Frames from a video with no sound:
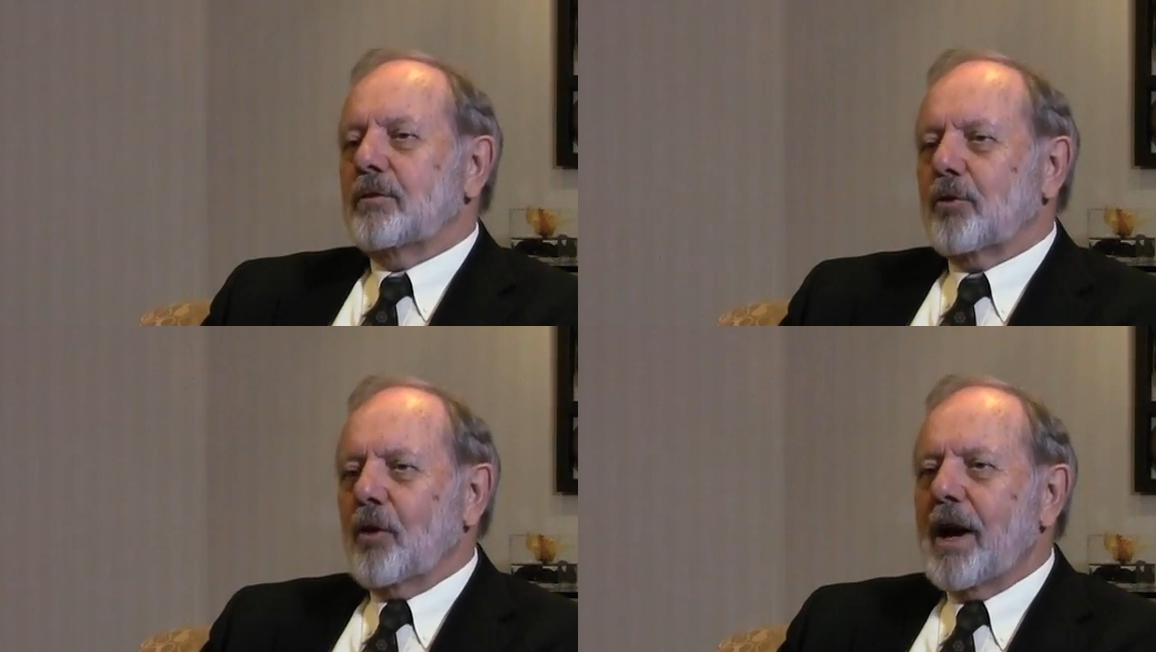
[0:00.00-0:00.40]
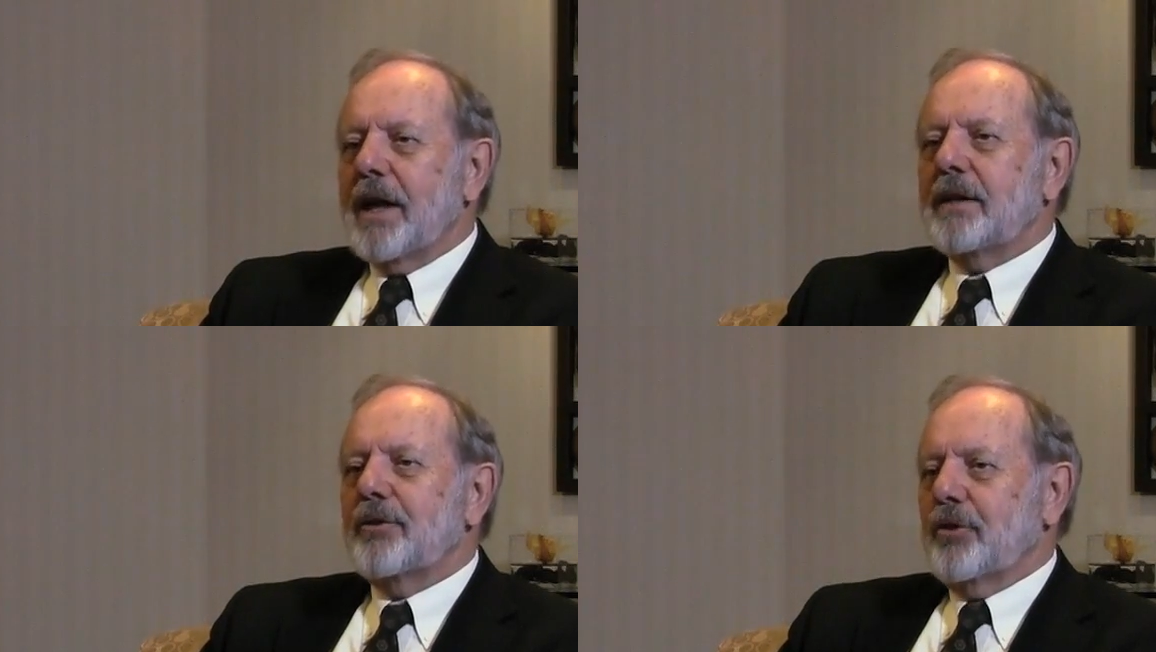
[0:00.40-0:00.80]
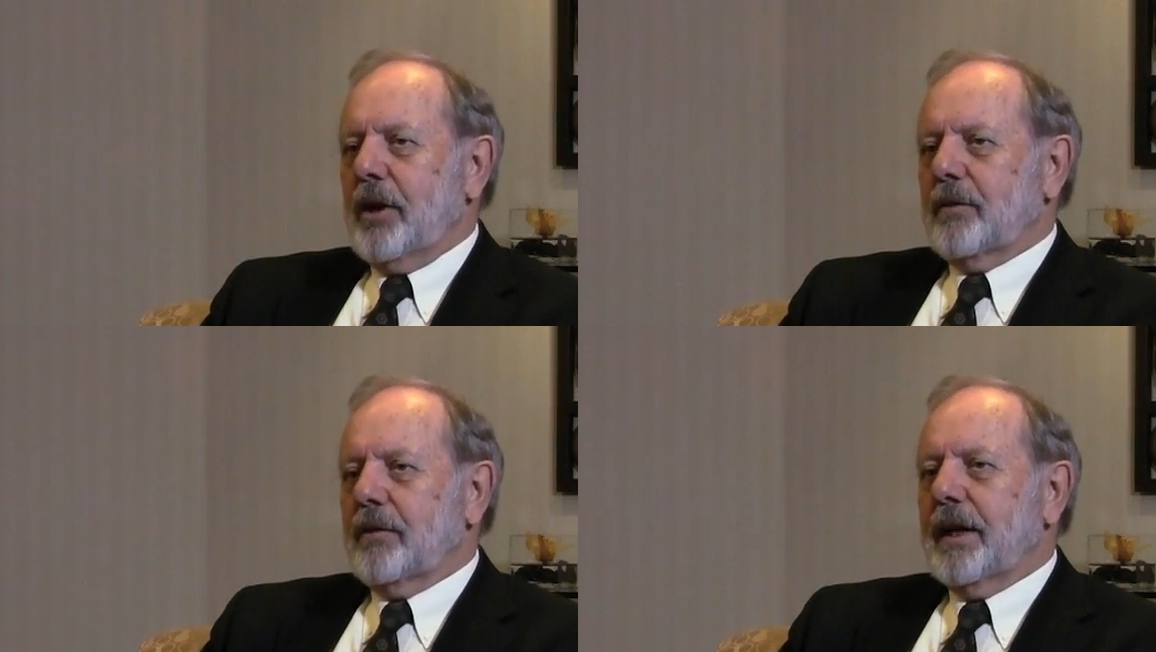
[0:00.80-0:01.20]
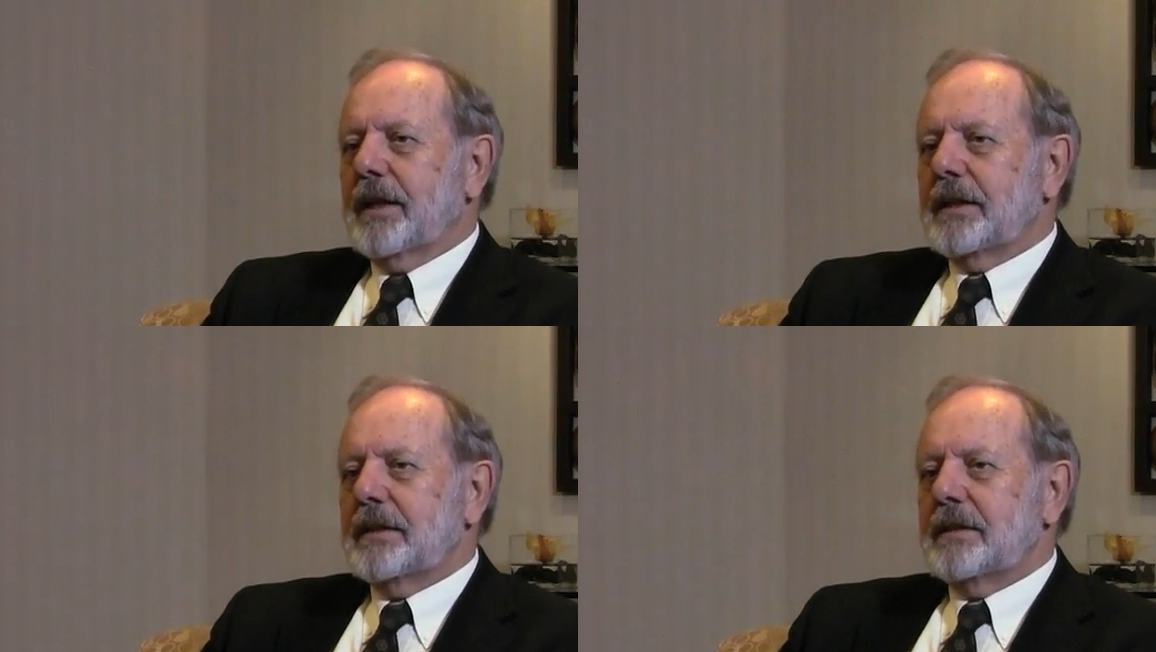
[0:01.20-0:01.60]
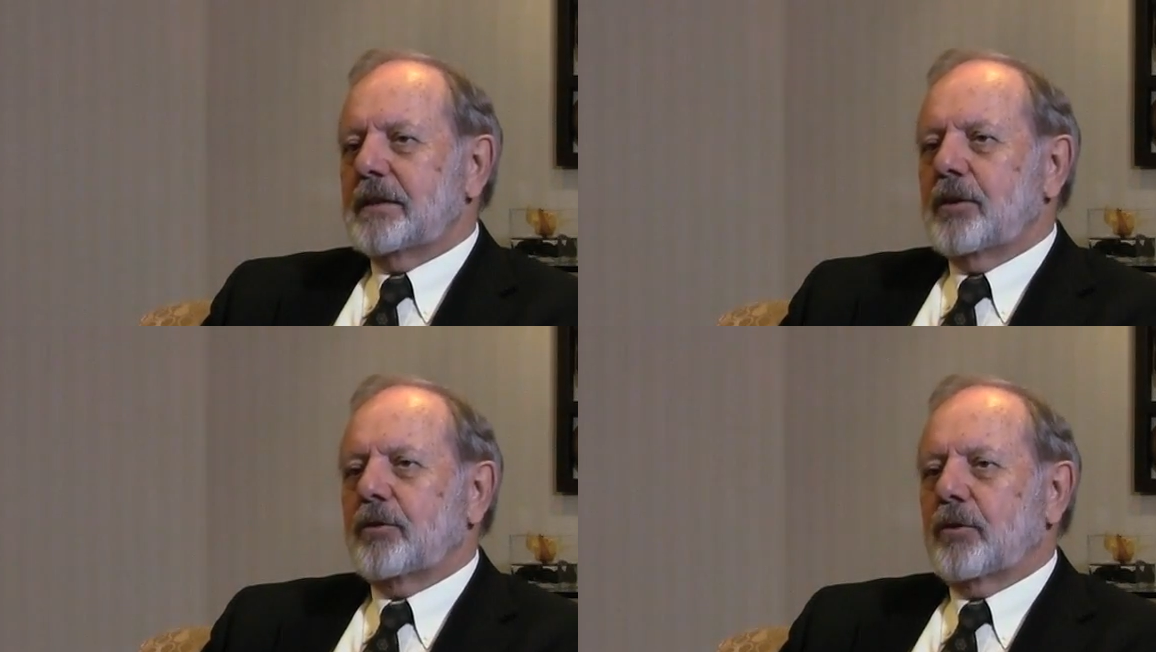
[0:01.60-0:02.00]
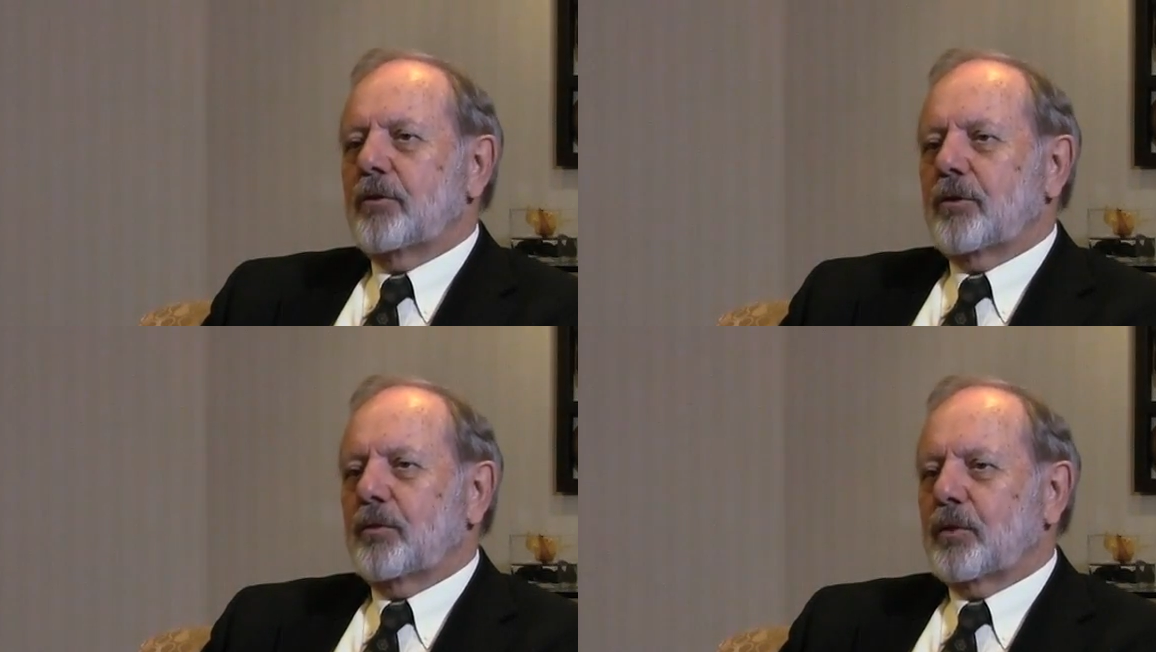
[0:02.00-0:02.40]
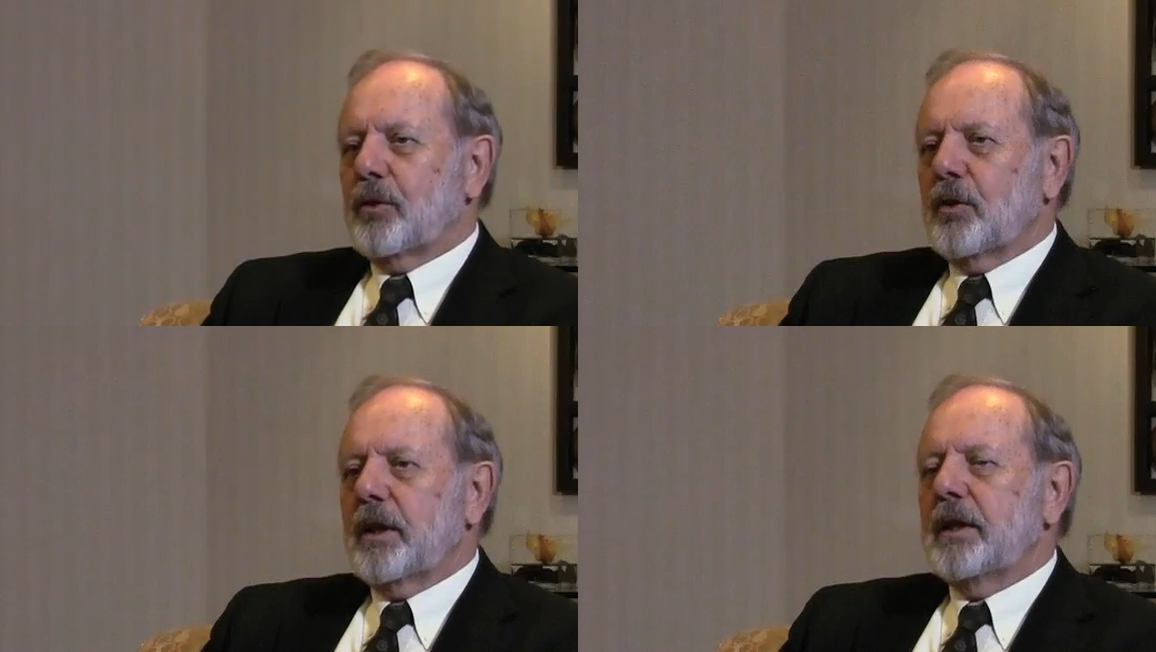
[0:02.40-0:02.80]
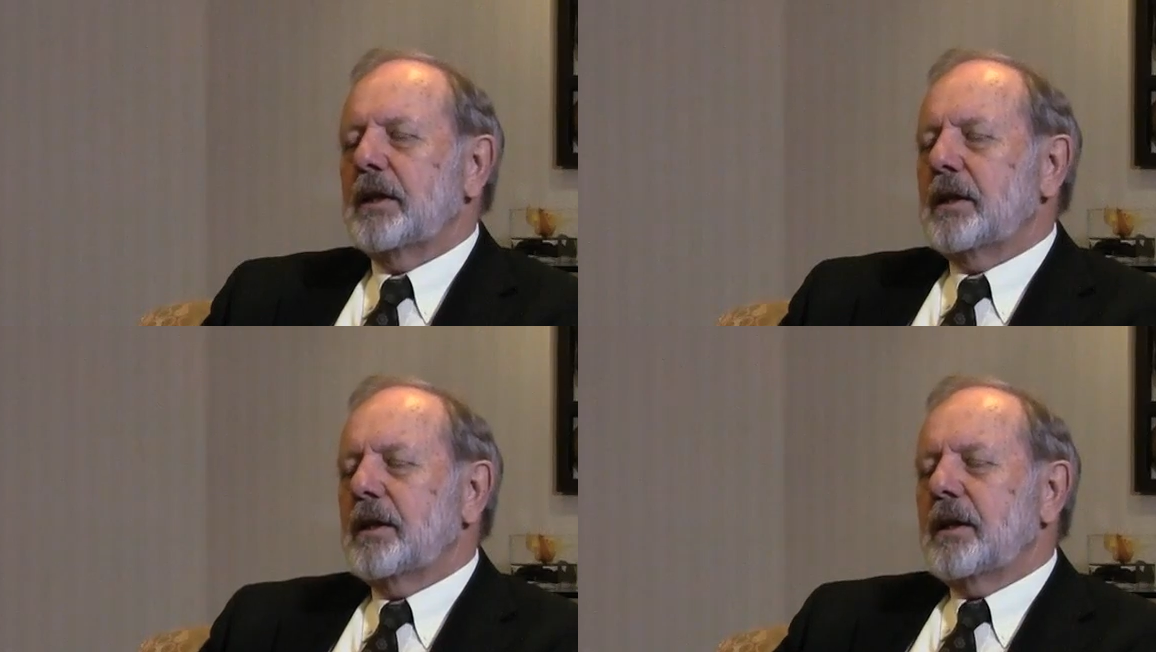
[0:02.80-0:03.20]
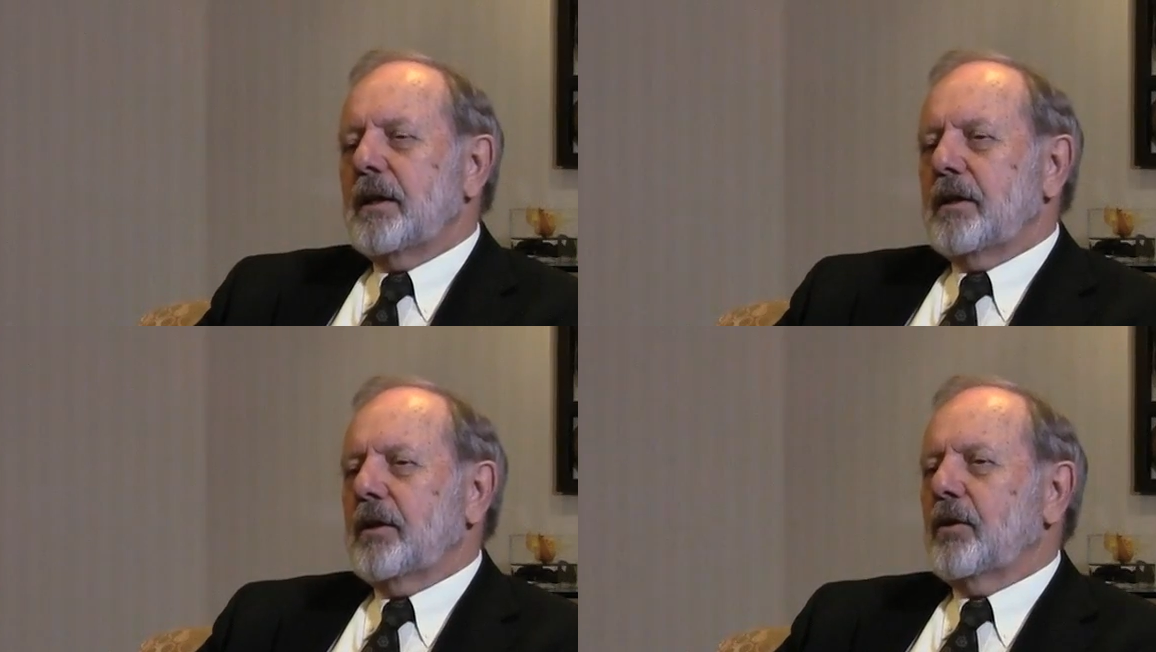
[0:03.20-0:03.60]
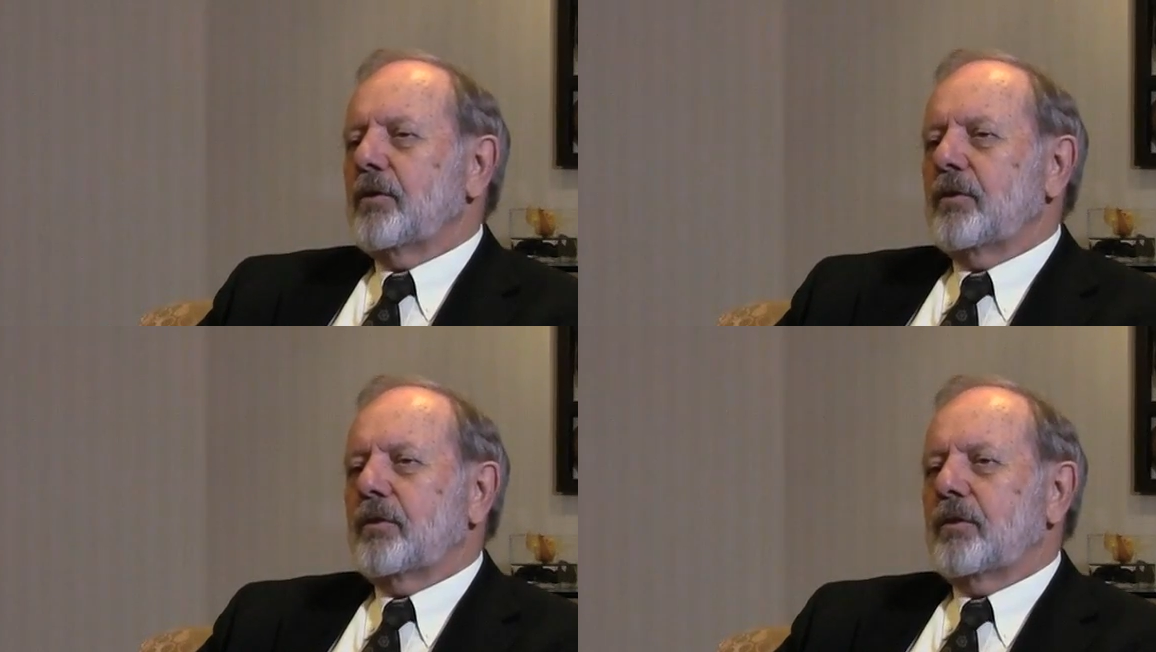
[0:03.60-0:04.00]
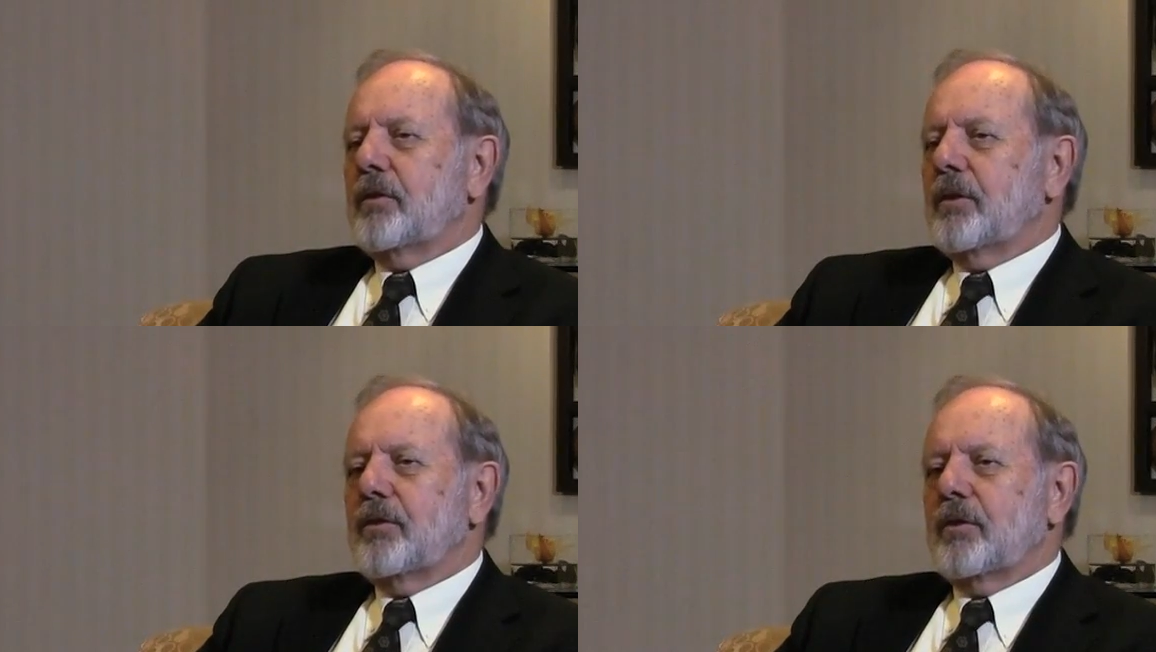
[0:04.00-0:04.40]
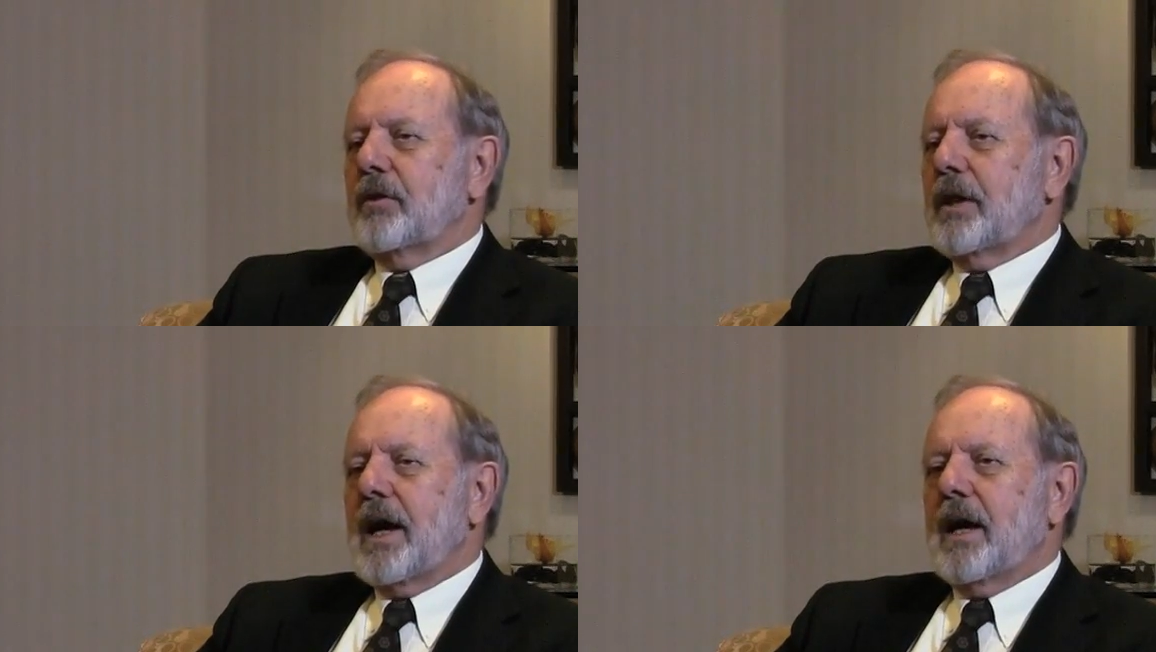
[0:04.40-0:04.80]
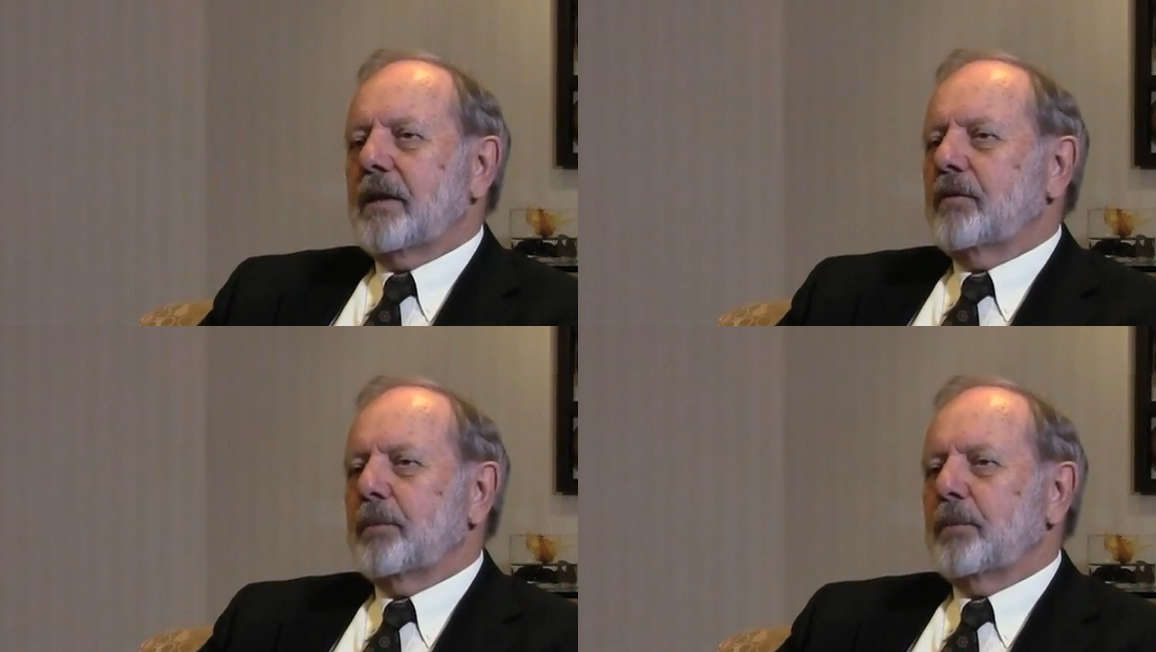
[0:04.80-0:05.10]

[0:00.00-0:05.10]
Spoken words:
trying to generate it is crucial for learning, there's a lot of